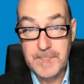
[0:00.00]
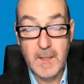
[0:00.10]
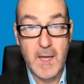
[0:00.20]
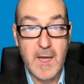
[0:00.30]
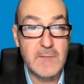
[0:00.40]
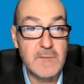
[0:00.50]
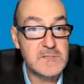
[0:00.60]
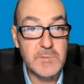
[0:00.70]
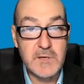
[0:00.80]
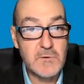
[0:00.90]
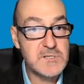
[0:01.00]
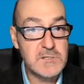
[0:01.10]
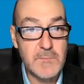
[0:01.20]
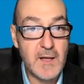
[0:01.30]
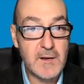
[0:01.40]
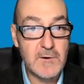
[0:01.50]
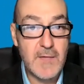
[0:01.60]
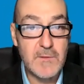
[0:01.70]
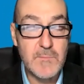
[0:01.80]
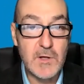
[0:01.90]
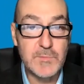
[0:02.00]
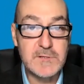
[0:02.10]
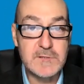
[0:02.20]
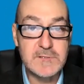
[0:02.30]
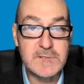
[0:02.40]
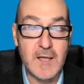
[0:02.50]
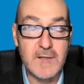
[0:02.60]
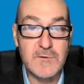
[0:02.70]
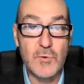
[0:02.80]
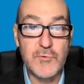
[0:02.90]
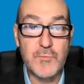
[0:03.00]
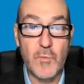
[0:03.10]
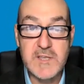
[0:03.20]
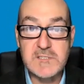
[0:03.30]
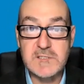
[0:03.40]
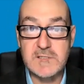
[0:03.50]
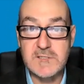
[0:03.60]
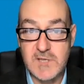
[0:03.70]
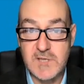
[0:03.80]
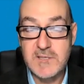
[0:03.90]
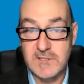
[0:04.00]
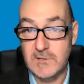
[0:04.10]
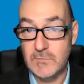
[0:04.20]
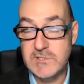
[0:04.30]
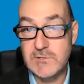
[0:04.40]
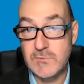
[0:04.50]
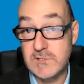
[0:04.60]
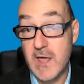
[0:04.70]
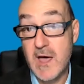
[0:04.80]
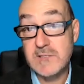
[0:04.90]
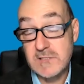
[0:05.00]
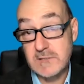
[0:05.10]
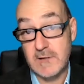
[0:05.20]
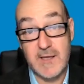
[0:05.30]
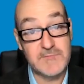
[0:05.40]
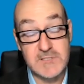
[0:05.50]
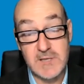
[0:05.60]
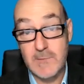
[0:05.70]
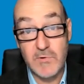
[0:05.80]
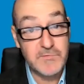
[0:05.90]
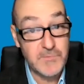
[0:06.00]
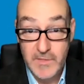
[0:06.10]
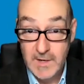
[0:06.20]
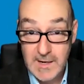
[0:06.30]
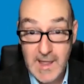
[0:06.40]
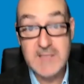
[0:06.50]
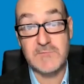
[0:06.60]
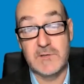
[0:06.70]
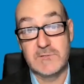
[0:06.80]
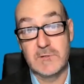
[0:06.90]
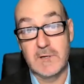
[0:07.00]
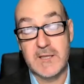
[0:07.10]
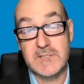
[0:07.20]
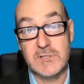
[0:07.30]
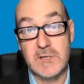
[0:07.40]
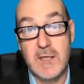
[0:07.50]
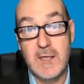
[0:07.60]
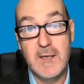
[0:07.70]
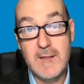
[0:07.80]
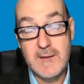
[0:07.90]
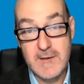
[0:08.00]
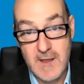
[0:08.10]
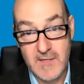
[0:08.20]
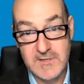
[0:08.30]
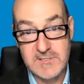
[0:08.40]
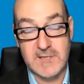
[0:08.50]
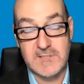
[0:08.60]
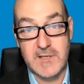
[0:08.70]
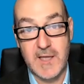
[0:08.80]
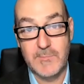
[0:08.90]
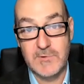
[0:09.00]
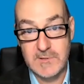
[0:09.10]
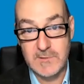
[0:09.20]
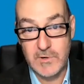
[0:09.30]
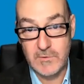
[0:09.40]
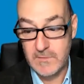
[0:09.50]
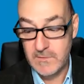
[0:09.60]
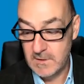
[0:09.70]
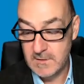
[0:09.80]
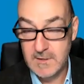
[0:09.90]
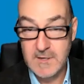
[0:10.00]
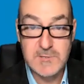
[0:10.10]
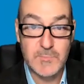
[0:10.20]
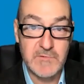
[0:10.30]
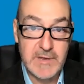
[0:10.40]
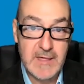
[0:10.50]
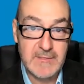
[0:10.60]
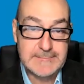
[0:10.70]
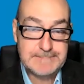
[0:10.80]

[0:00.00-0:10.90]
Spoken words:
And there's a big question mark around the Melbourne's Northwest City deal, which was announced, I have to say, before the last federal election. Nothing's actually happened, and we're on the cusp of another.